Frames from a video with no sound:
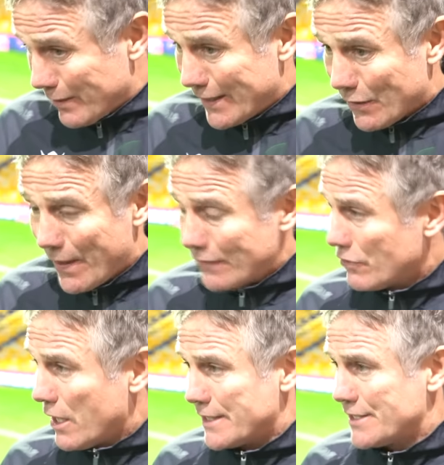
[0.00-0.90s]
playing on that
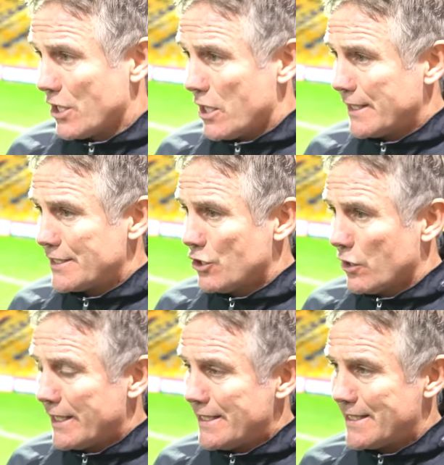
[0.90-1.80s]
right hand side. It's
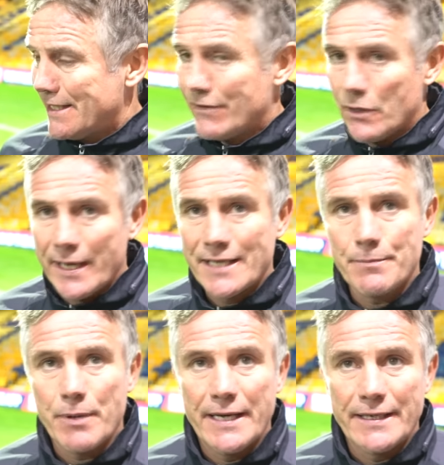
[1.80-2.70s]
not easy, even though he has
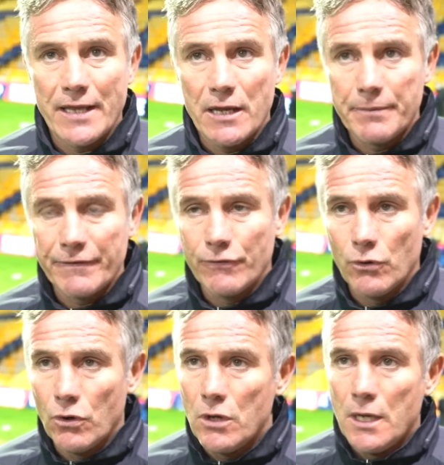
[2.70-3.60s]
played there
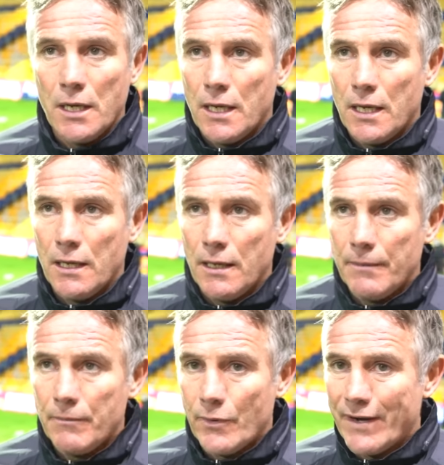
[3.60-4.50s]
before.
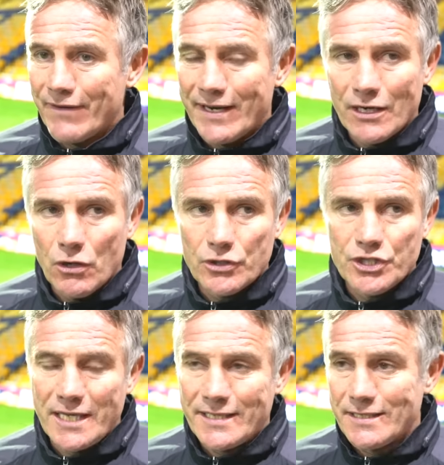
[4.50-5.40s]
We haven't had a lot of
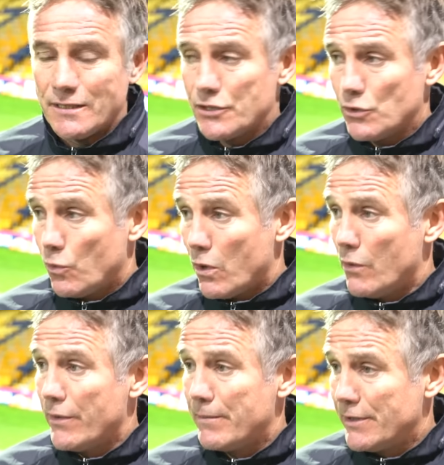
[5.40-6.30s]
chance to
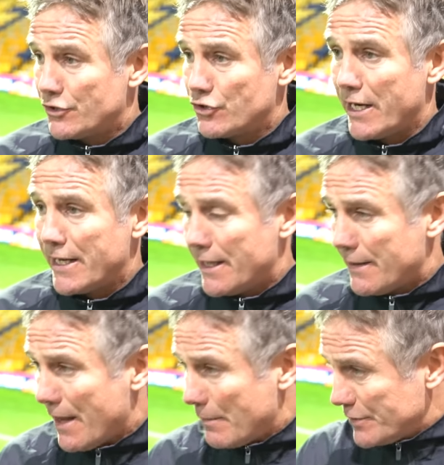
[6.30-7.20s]
work with him in training
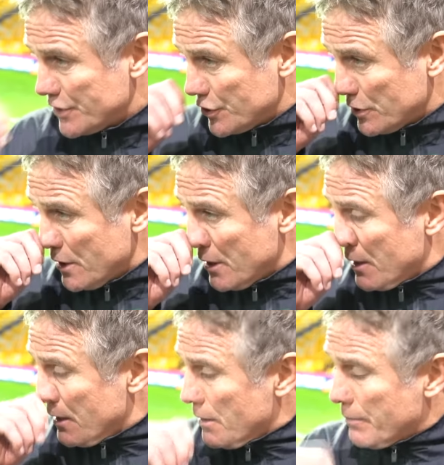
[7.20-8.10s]
in that position,
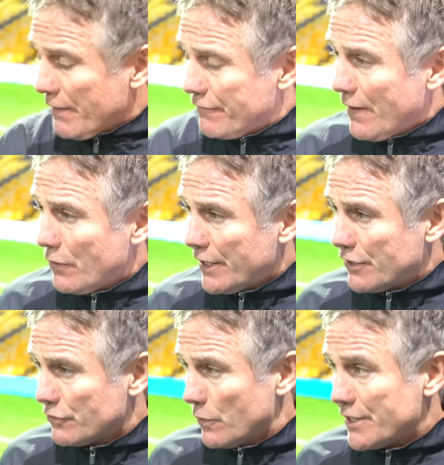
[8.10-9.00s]
but I felt he
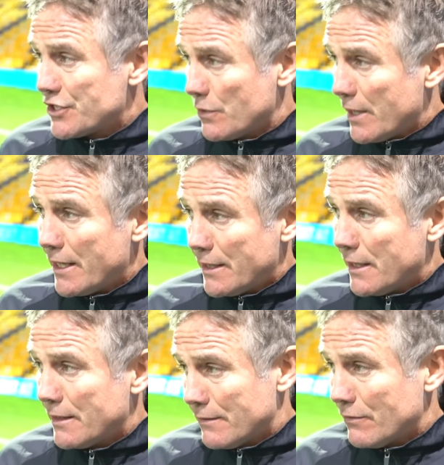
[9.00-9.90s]
grew into it
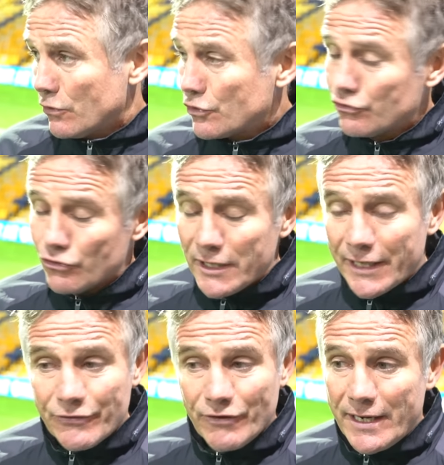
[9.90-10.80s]
and looked really
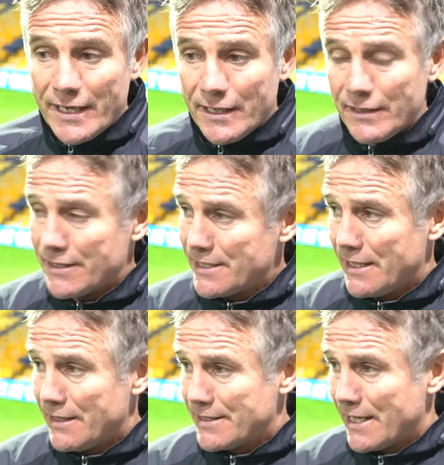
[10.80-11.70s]
threatening in
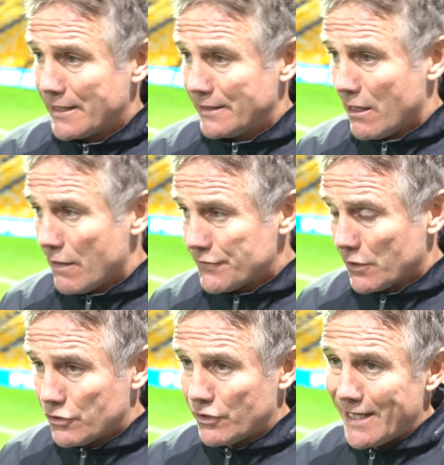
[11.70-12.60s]
the second half,
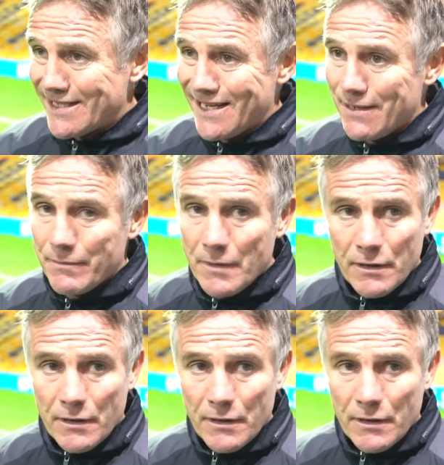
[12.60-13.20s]
so credit to him